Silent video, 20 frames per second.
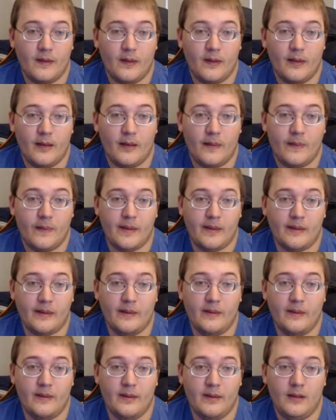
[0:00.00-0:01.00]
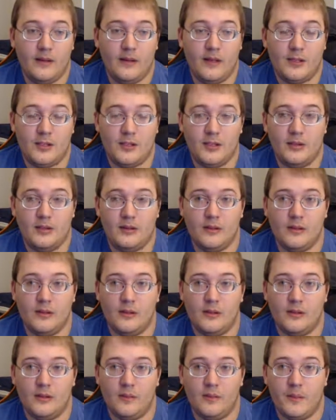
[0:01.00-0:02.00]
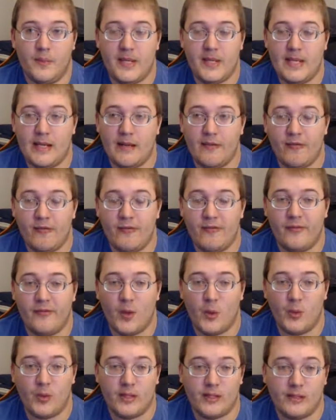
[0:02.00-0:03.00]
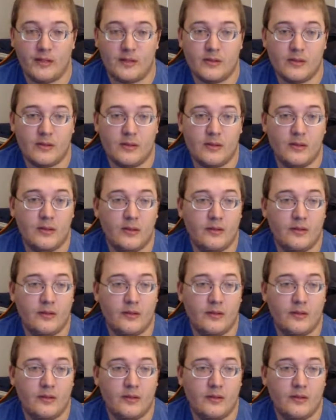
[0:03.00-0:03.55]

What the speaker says: that it shouldn't be a focus